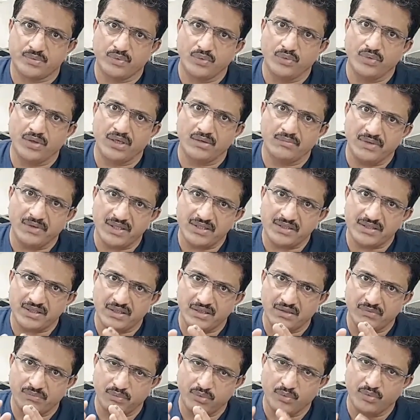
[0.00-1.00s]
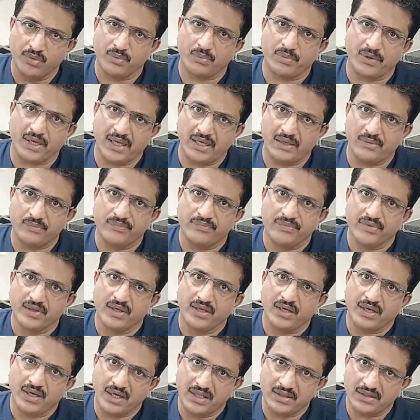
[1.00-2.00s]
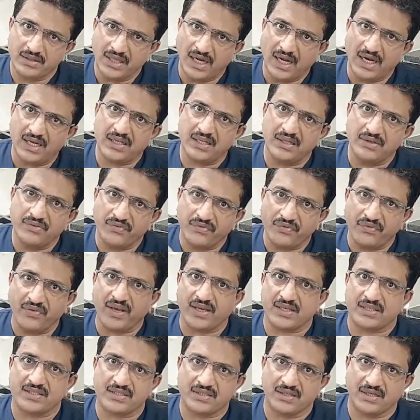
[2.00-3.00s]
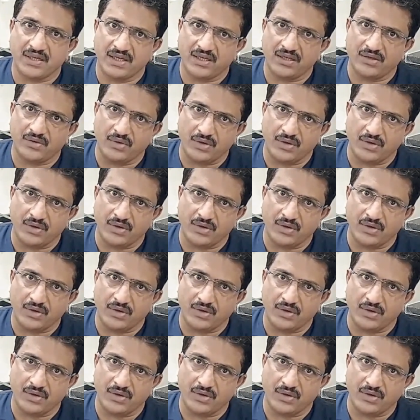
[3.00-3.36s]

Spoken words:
food remains in the food pipe, and that infects and